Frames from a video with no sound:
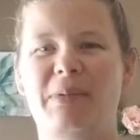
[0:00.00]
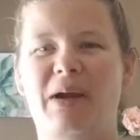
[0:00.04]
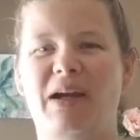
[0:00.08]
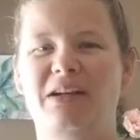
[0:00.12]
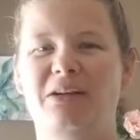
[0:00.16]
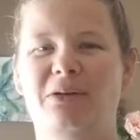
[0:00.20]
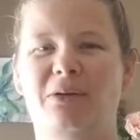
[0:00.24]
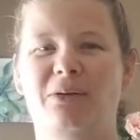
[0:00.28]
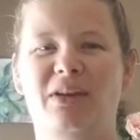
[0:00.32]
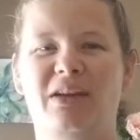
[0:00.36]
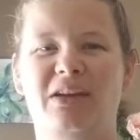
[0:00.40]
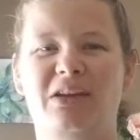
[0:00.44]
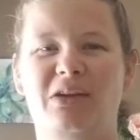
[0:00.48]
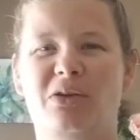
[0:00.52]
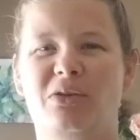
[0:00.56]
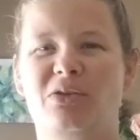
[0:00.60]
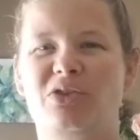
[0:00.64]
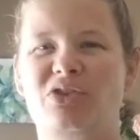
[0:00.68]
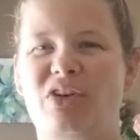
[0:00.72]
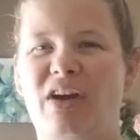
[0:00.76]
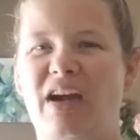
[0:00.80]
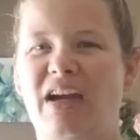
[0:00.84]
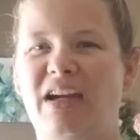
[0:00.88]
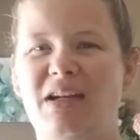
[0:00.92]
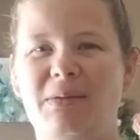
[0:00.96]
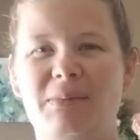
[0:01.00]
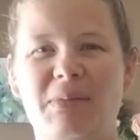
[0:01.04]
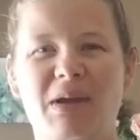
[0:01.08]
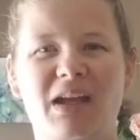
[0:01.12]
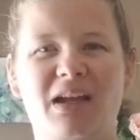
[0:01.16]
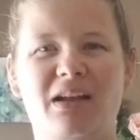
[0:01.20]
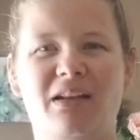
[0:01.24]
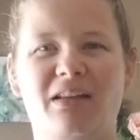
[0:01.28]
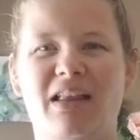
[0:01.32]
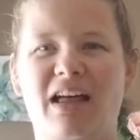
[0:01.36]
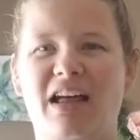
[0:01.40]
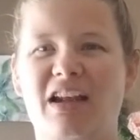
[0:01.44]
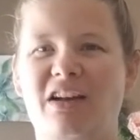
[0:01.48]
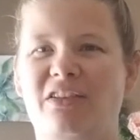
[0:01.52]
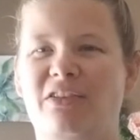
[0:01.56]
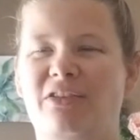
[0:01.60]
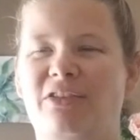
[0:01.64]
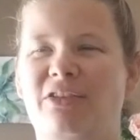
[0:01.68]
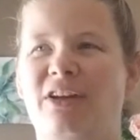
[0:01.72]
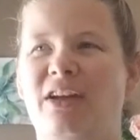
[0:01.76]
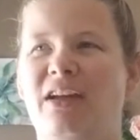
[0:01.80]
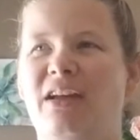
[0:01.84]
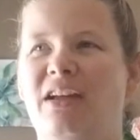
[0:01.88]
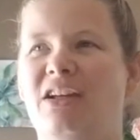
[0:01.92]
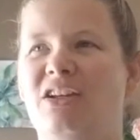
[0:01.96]
I know that you're trying to make a lot of
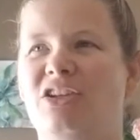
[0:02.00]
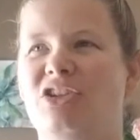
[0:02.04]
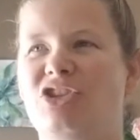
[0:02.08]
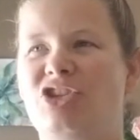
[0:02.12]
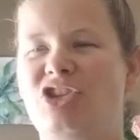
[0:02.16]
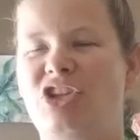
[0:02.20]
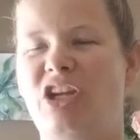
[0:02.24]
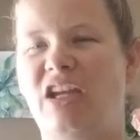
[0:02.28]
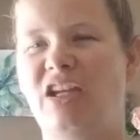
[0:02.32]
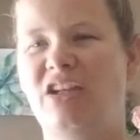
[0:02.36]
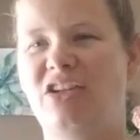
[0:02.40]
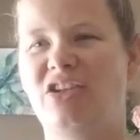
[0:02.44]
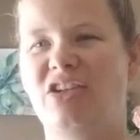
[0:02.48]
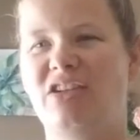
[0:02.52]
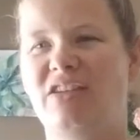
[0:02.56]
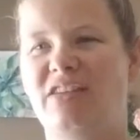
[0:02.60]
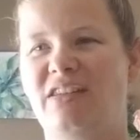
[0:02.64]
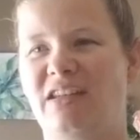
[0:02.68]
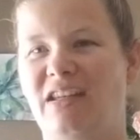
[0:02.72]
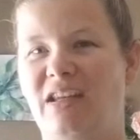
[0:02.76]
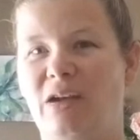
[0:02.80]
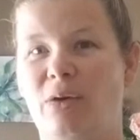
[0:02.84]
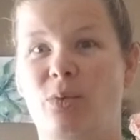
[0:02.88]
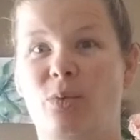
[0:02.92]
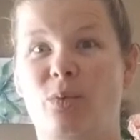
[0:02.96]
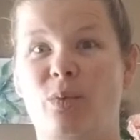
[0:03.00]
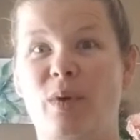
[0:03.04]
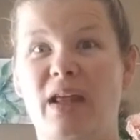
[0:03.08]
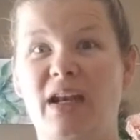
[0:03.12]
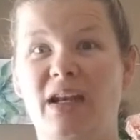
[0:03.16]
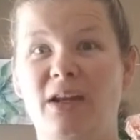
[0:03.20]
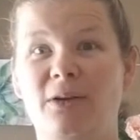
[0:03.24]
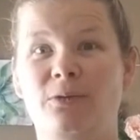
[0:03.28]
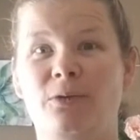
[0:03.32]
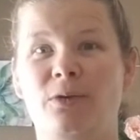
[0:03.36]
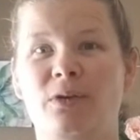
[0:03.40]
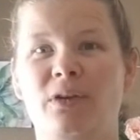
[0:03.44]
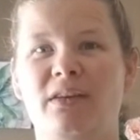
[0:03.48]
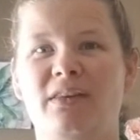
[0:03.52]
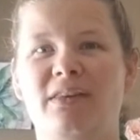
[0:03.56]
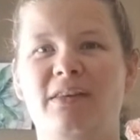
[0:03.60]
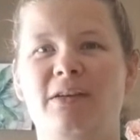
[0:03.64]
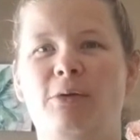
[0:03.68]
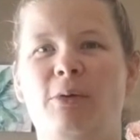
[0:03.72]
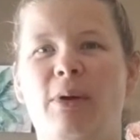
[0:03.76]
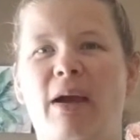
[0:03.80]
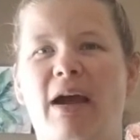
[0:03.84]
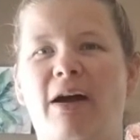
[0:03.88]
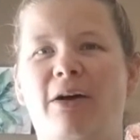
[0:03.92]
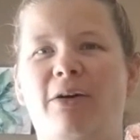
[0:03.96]
changes and get ready for this
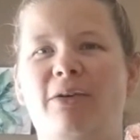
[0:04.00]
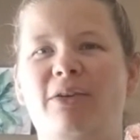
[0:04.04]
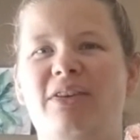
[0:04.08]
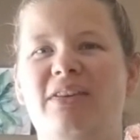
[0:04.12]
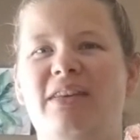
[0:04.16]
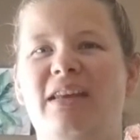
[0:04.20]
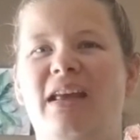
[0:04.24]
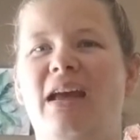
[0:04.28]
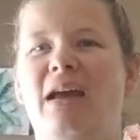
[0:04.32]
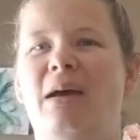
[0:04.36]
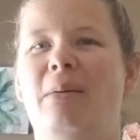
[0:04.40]
new house,